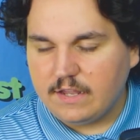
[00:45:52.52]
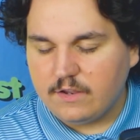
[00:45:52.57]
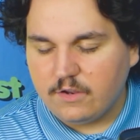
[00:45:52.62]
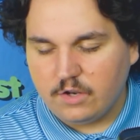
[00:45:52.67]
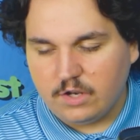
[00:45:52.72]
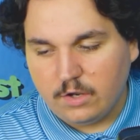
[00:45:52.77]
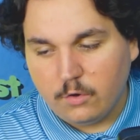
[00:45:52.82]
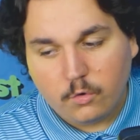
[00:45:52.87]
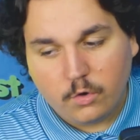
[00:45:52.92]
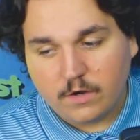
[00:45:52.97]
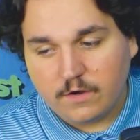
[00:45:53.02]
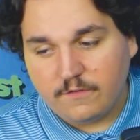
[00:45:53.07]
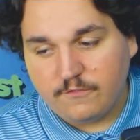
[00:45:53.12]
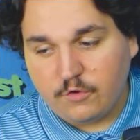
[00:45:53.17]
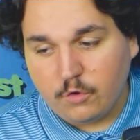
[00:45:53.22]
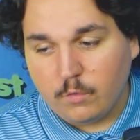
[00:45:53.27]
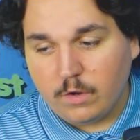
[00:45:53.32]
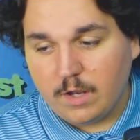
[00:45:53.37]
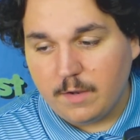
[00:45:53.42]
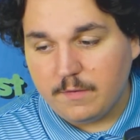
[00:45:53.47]
or if
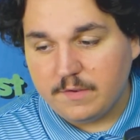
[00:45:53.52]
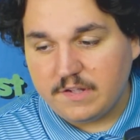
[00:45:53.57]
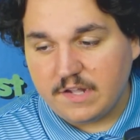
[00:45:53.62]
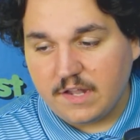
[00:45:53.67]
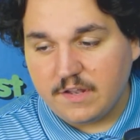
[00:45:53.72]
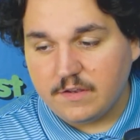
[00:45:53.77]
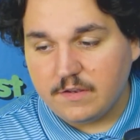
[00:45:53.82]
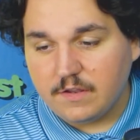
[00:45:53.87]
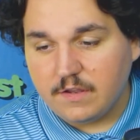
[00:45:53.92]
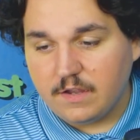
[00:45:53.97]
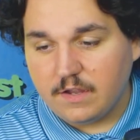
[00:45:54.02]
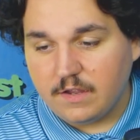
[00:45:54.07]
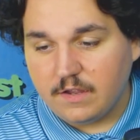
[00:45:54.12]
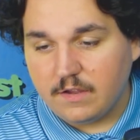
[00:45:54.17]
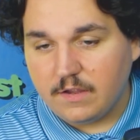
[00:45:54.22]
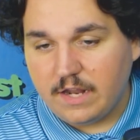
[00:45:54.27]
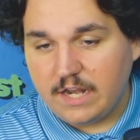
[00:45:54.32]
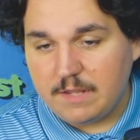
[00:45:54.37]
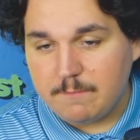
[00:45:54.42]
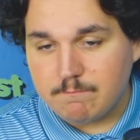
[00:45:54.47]
you want to send
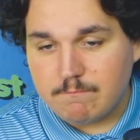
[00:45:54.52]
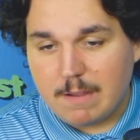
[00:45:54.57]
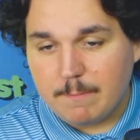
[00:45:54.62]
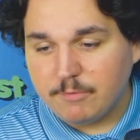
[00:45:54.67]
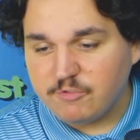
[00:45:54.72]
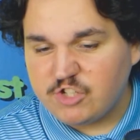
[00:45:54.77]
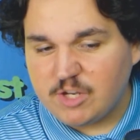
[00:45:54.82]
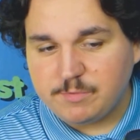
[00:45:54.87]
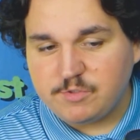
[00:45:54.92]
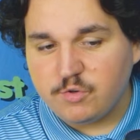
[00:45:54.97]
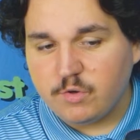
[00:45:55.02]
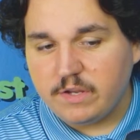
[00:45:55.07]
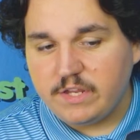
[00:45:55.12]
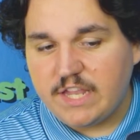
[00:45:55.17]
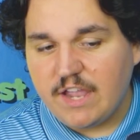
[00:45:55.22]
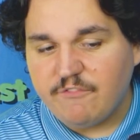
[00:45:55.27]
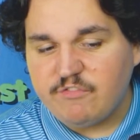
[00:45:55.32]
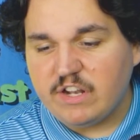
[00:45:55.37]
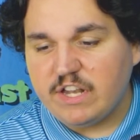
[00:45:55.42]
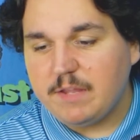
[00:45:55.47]
any memberships, you want to
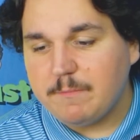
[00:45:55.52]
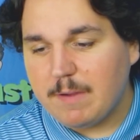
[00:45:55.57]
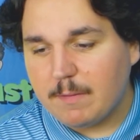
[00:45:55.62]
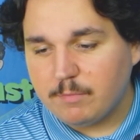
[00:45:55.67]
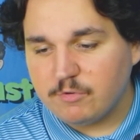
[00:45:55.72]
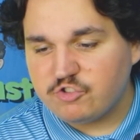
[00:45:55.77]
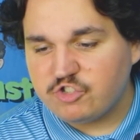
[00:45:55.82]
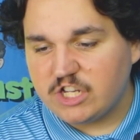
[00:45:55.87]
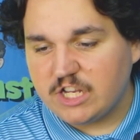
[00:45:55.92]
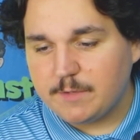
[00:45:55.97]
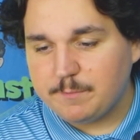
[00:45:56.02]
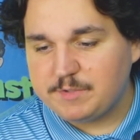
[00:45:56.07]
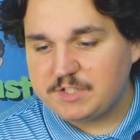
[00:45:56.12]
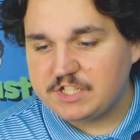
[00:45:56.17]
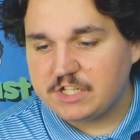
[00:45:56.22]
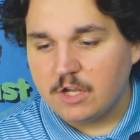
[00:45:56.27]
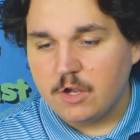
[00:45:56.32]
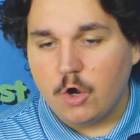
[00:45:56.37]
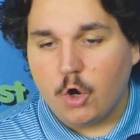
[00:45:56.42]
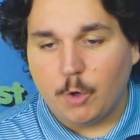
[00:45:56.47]
gift any
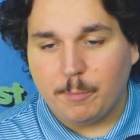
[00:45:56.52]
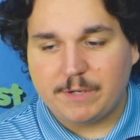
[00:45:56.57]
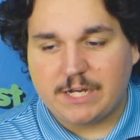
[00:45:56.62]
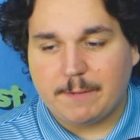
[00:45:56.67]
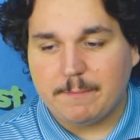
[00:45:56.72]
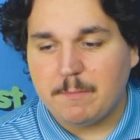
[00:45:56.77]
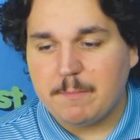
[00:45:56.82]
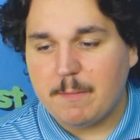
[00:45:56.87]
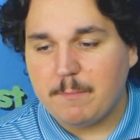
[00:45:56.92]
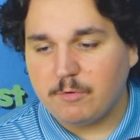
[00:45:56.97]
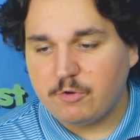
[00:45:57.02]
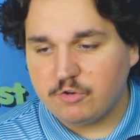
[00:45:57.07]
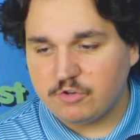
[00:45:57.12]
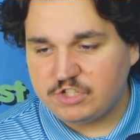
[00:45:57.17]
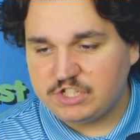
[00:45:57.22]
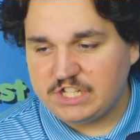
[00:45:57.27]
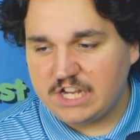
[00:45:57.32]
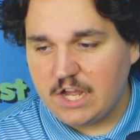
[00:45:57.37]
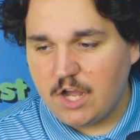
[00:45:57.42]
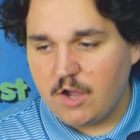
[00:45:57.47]
memberships, or become a member
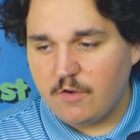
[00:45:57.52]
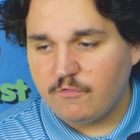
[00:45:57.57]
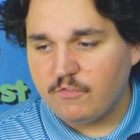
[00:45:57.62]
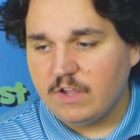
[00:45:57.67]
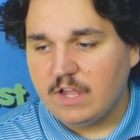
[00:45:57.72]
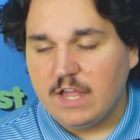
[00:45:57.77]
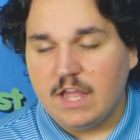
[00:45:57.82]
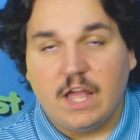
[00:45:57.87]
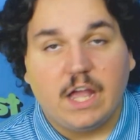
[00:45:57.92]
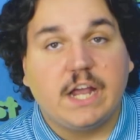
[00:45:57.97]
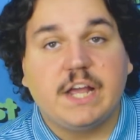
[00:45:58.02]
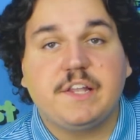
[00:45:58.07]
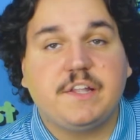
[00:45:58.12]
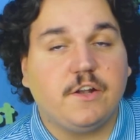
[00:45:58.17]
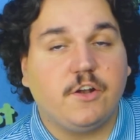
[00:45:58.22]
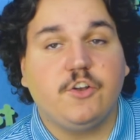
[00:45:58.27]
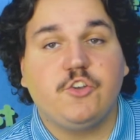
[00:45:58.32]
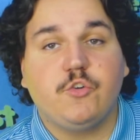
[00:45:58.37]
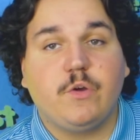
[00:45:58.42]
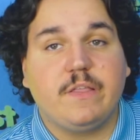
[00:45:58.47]
yourself,
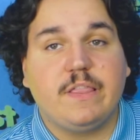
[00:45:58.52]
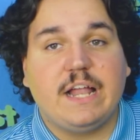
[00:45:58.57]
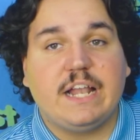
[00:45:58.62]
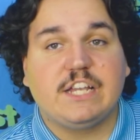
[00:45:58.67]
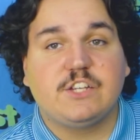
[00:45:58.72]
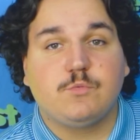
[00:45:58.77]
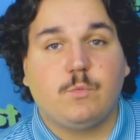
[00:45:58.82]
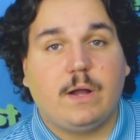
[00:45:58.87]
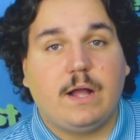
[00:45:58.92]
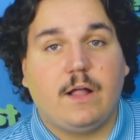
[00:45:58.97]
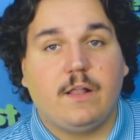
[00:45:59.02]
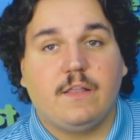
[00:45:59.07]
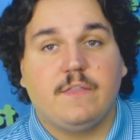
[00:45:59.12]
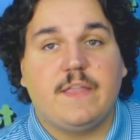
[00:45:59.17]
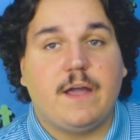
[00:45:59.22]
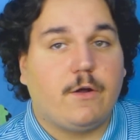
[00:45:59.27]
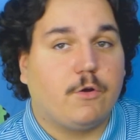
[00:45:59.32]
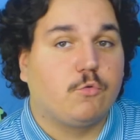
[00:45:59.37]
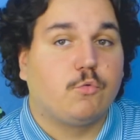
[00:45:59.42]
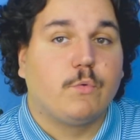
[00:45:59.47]
consider doing that as well.
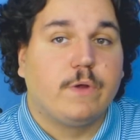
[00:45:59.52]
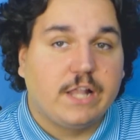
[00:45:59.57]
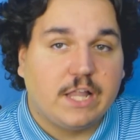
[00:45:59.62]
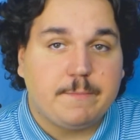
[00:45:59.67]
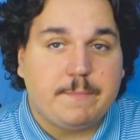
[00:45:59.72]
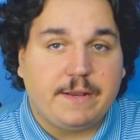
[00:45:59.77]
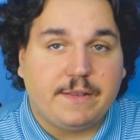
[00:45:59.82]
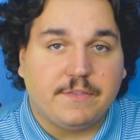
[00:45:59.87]
That would really mean